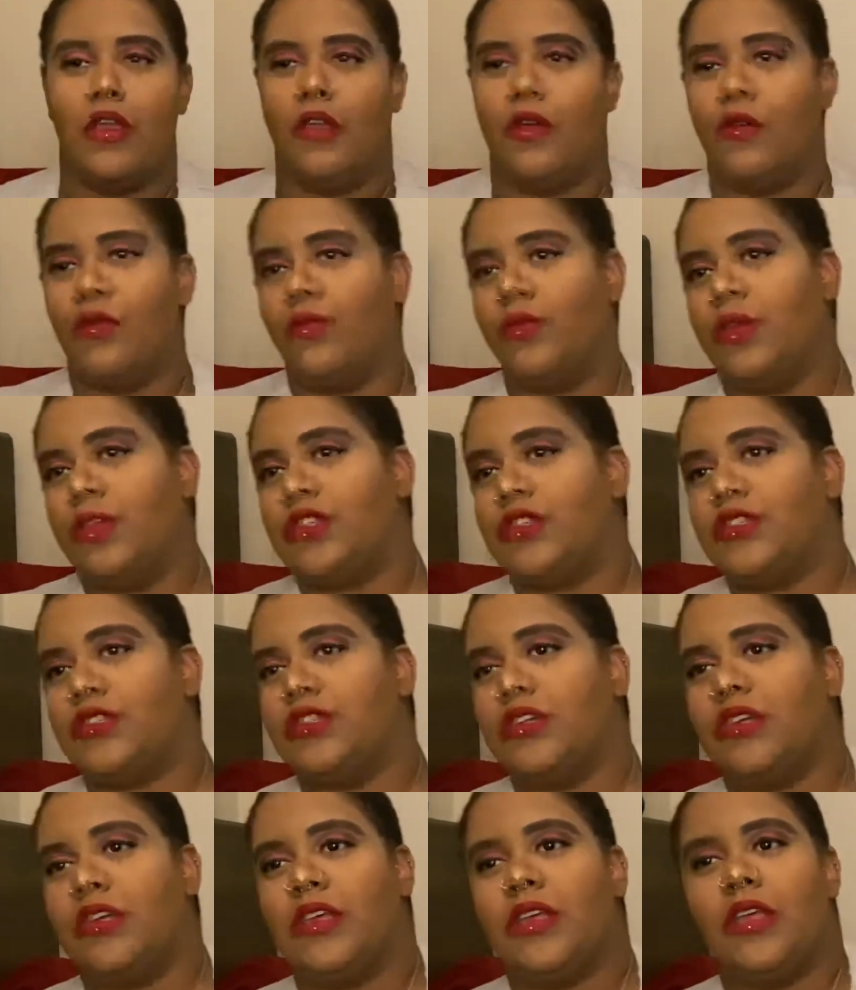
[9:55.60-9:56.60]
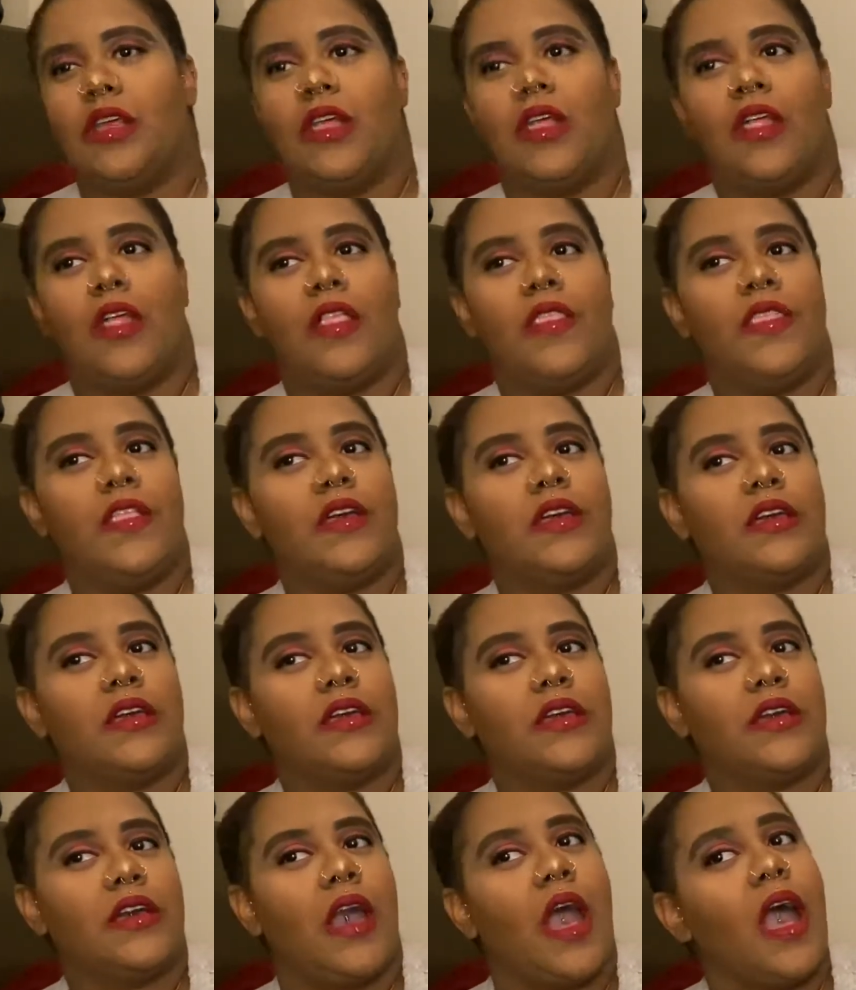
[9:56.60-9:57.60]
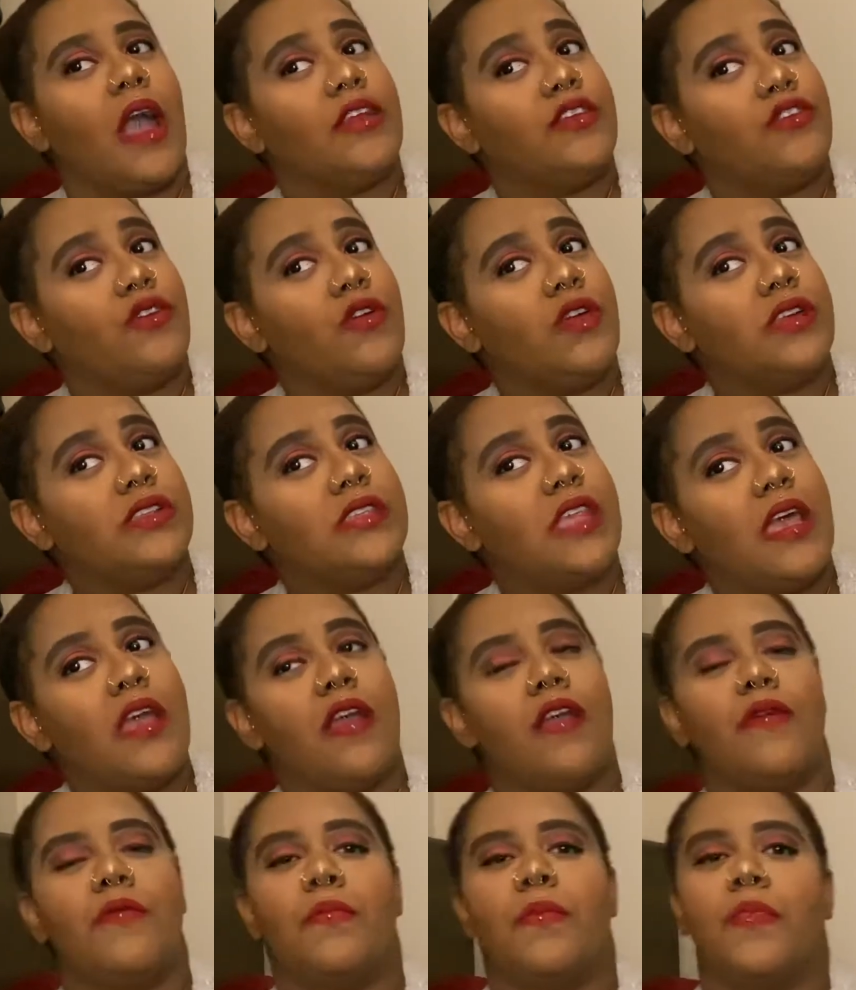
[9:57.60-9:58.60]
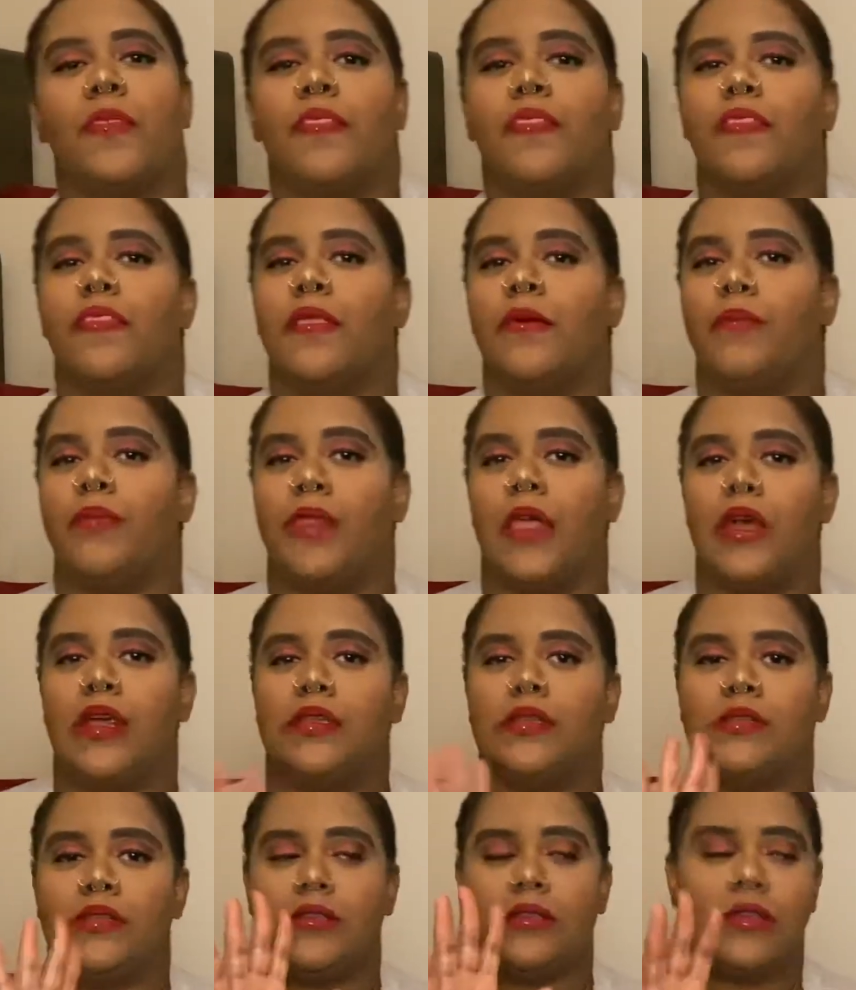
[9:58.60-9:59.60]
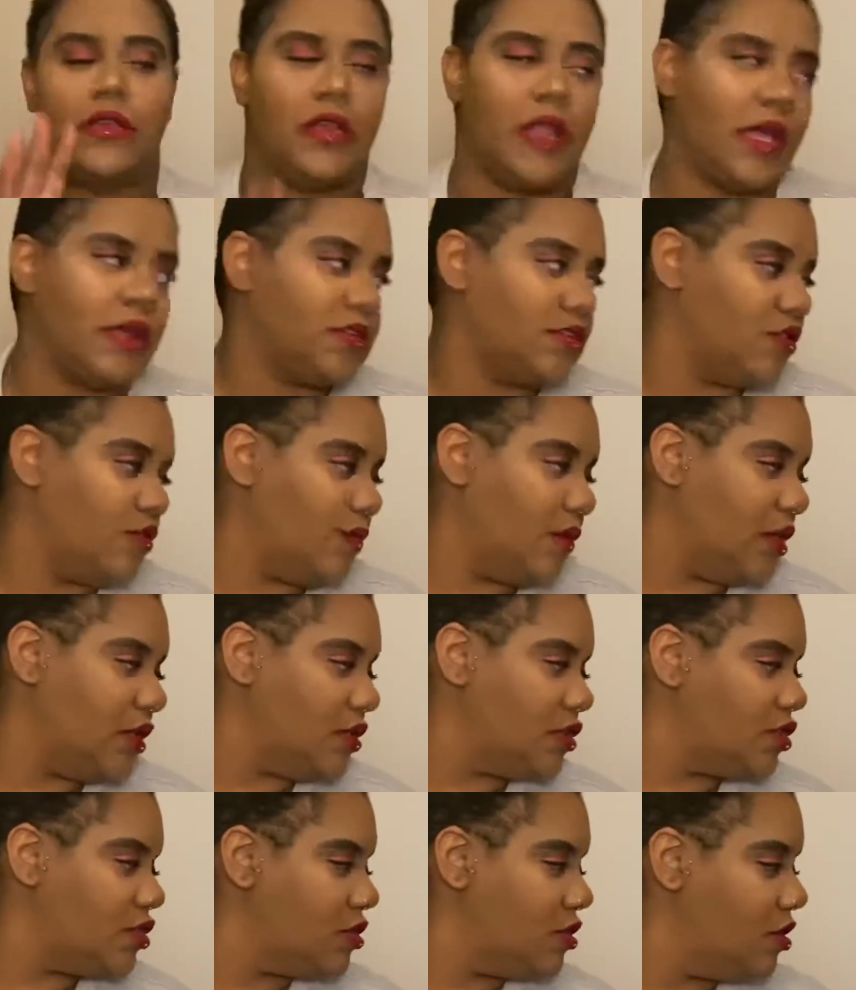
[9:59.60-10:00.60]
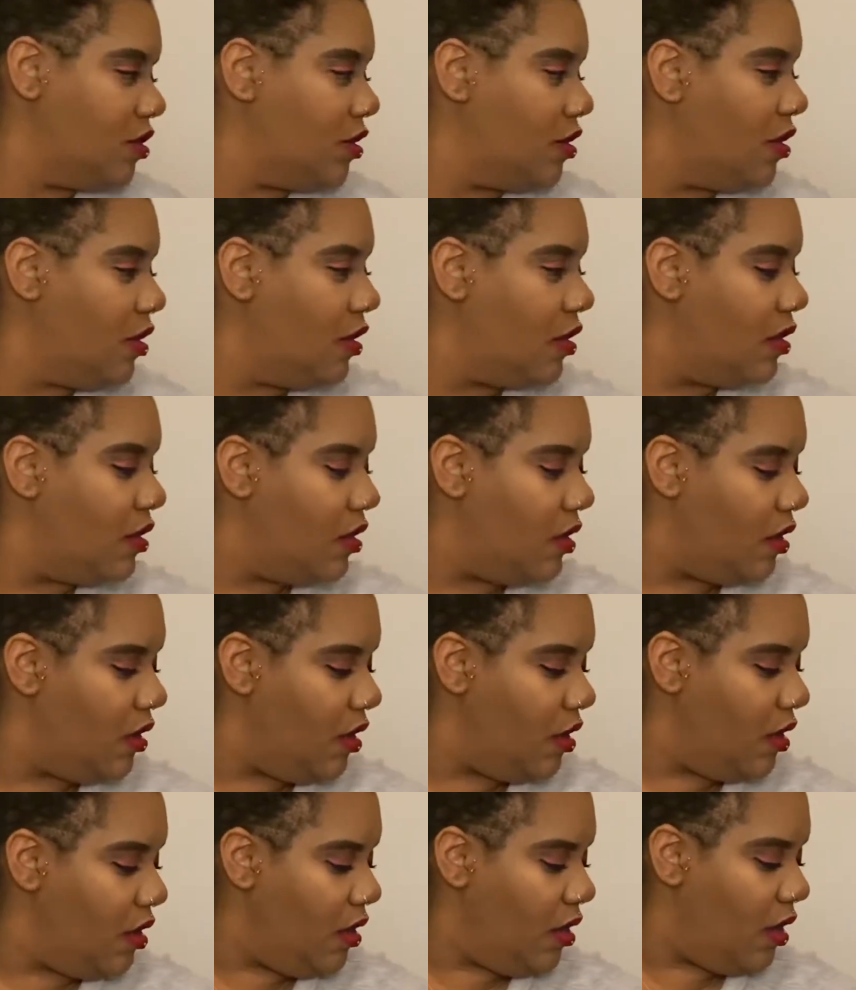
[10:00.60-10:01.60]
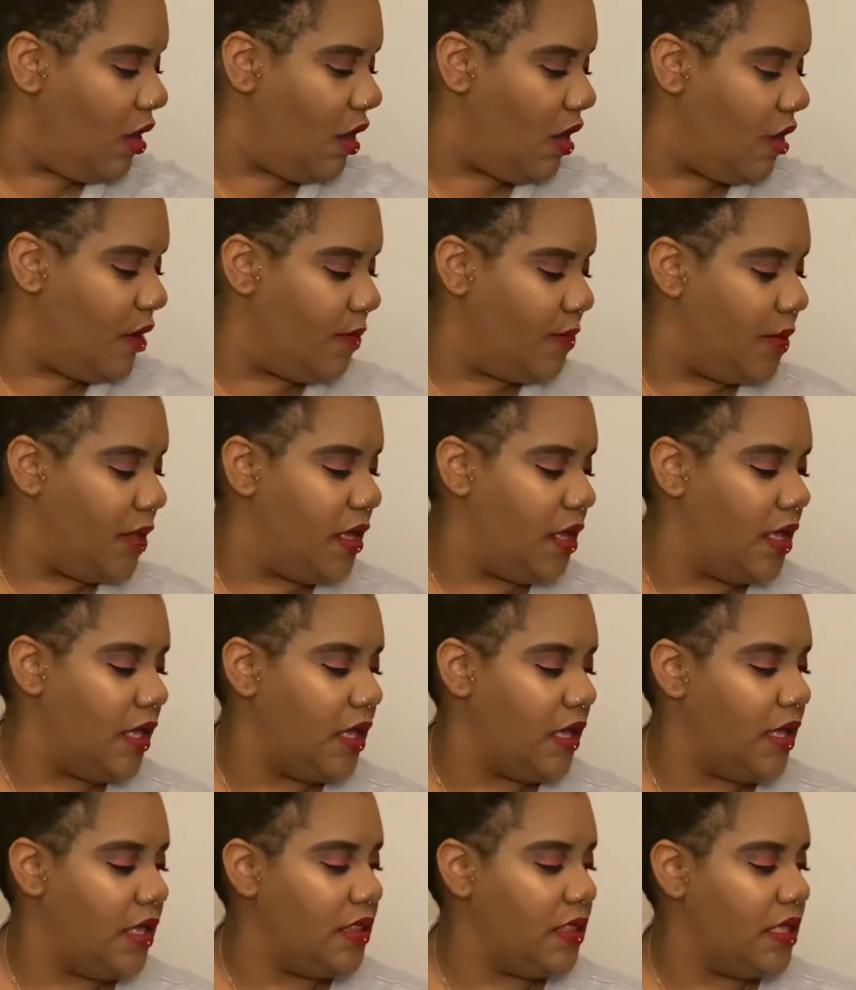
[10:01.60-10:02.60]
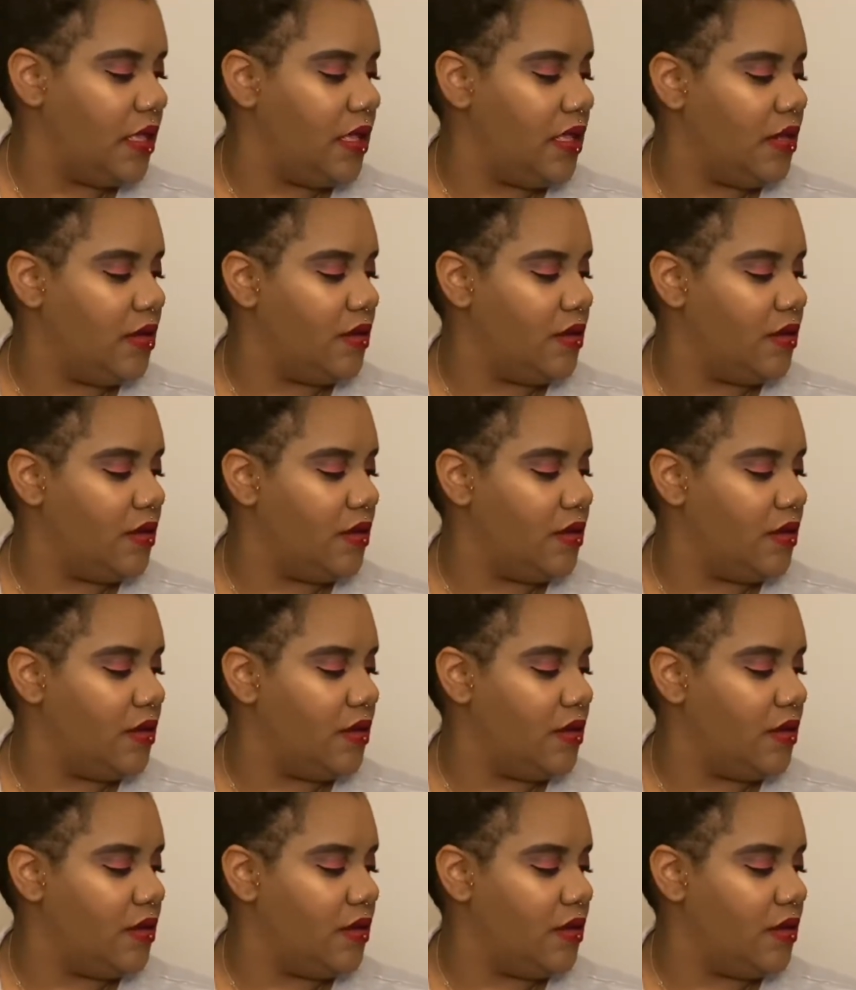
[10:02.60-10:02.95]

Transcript: which the contour is there, The blush, not so much. And then